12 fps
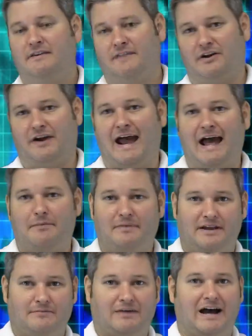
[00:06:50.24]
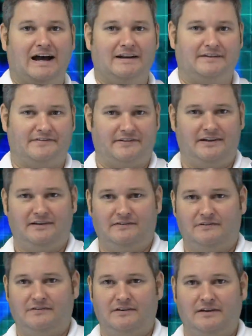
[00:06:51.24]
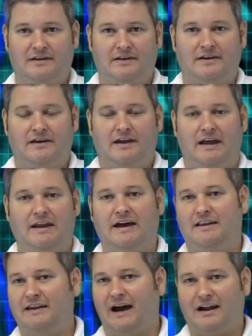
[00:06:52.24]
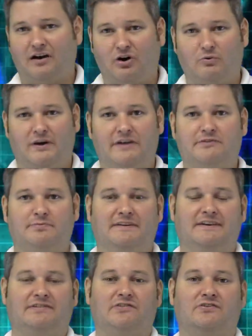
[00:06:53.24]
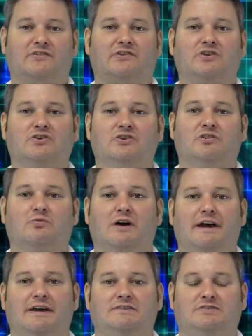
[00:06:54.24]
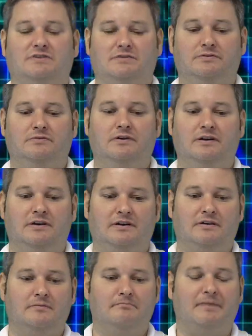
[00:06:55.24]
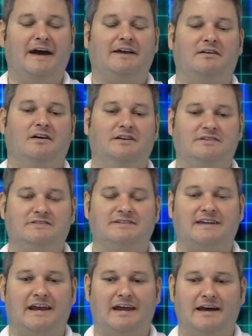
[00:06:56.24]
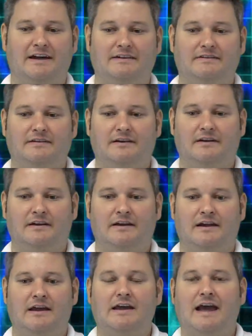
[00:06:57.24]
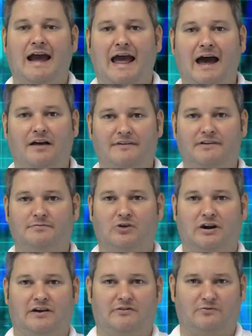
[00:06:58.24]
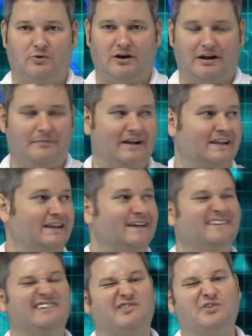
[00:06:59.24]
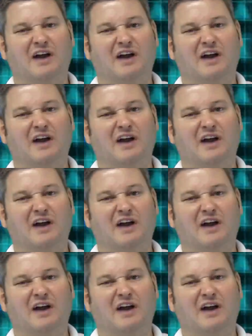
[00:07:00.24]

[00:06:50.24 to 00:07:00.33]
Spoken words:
that are happening behind the scenes. And not always, but this is just a good way to better understand how these markets work. I mean, again, these are